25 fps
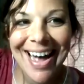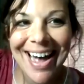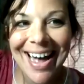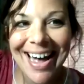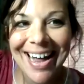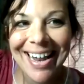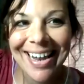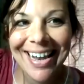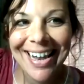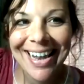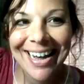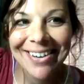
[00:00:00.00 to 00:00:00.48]

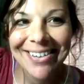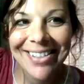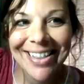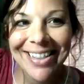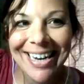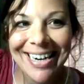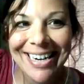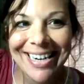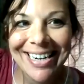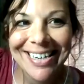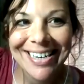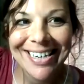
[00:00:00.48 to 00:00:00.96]
Hello,
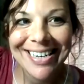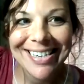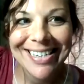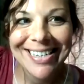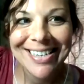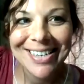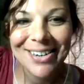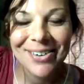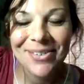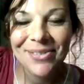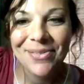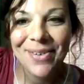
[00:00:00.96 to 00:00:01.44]
ladies.
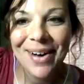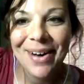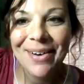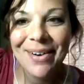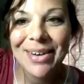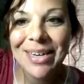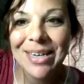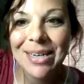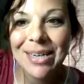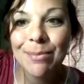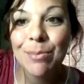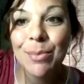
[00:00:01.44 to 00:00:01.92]
So,
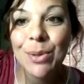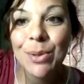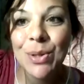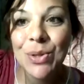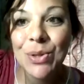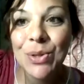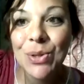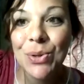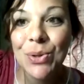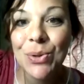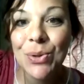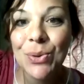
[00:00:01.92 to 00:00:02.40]
welcome
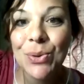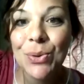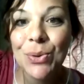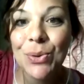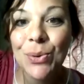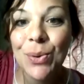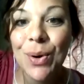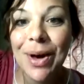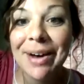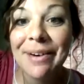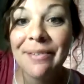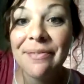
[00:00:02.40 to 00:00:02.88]

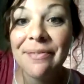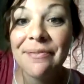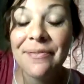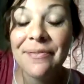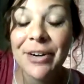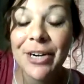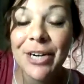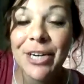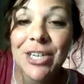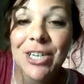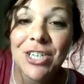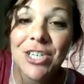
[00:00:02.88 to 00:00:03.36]
to our
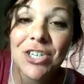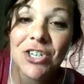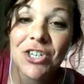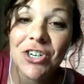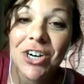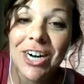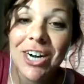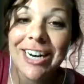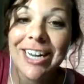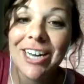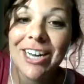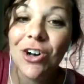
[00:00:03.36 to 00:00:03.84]
first
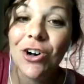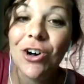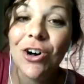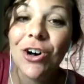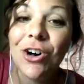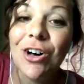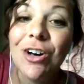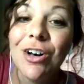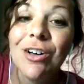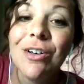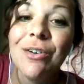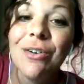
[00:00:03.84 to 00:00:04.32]
training
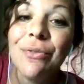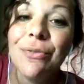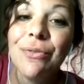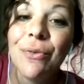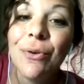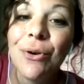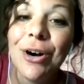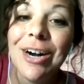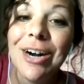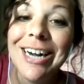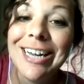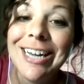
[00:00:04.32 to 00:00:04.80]
call
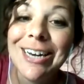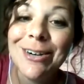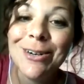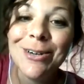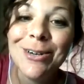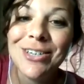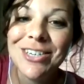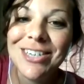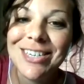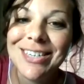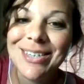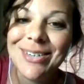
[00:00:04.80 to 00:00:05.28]
for
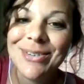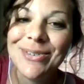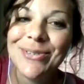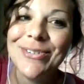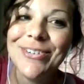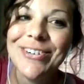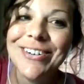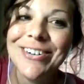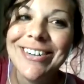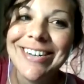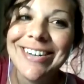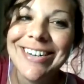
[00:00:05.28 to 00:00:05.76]
Energy
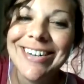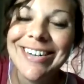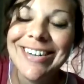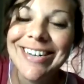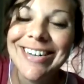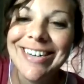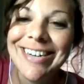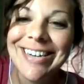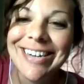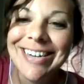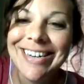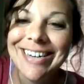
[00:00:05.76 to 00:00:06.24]
School.
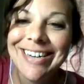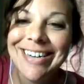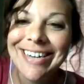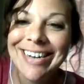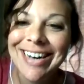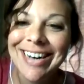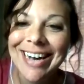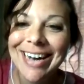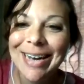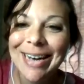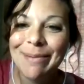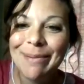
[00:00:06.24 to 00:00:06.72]

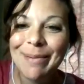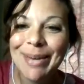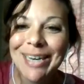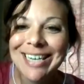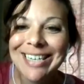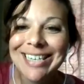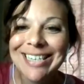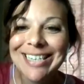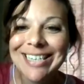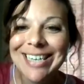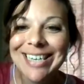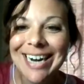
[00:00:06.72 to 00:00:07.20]
I'm
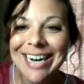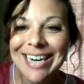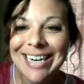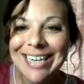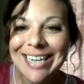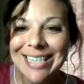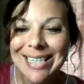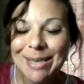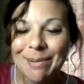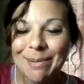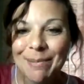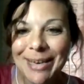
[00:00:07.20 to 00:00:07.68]

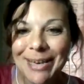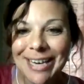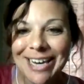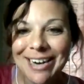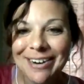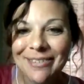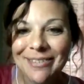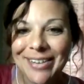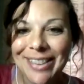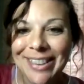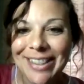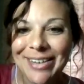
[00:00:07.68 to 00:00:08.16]
excited to be
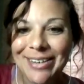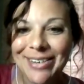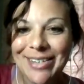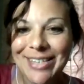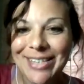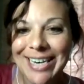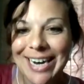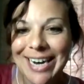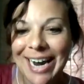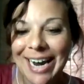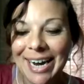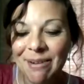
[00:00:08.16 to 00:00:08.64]
here with you
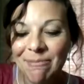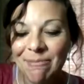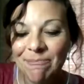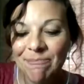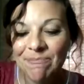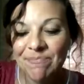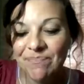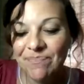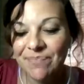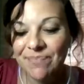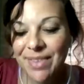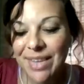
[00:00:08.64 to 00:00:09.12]
today.
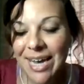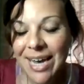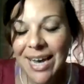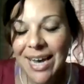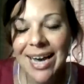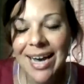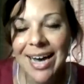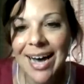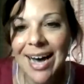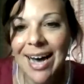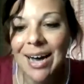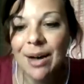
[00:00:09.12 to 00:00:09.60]

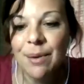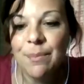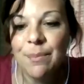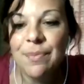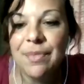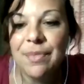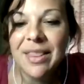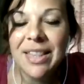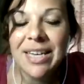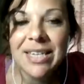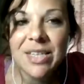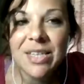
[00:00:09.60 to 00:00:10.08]

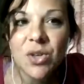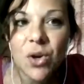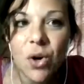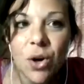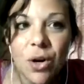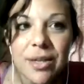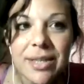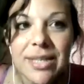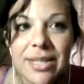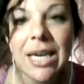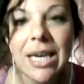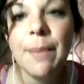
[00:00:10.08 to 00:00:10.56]
This call
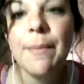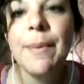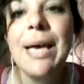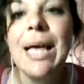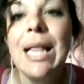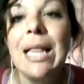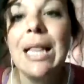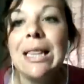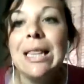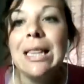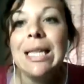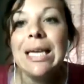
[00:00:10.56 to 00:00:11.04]
is going to be
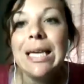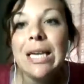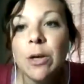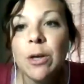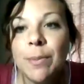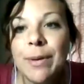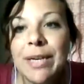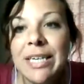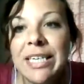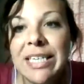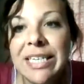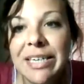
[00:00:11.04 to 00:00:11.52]
a little
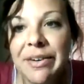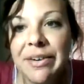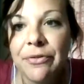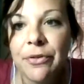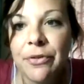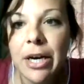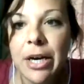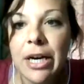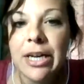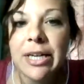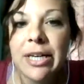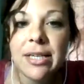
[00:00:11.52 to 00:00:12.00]
bit
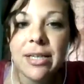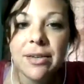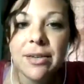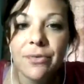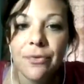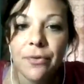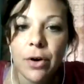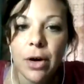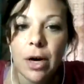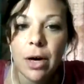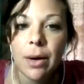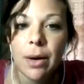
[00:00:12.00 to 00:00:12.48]
different
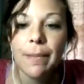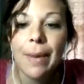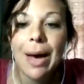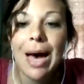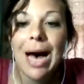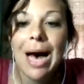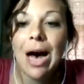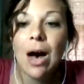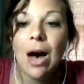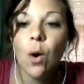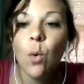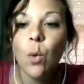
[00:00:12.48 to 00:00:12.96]
from
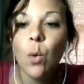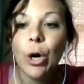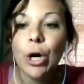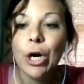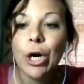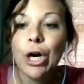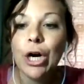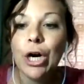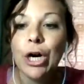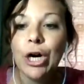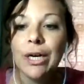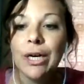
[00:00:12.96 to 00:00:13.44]

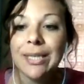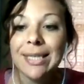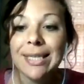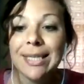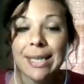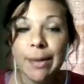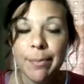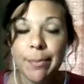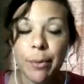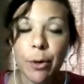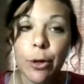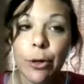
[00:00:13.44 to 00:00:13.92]
our
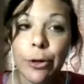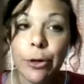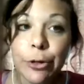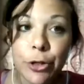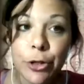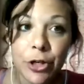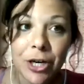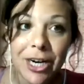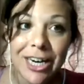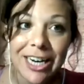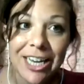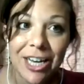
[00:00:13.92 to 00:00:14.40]
typical
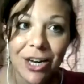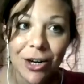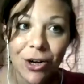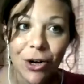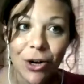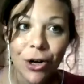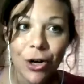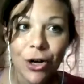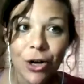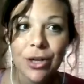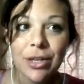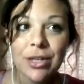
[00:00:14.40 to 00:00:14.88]
training
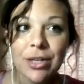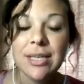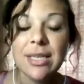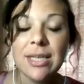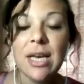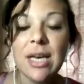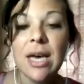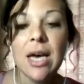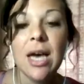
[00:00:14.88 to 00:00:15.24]
calls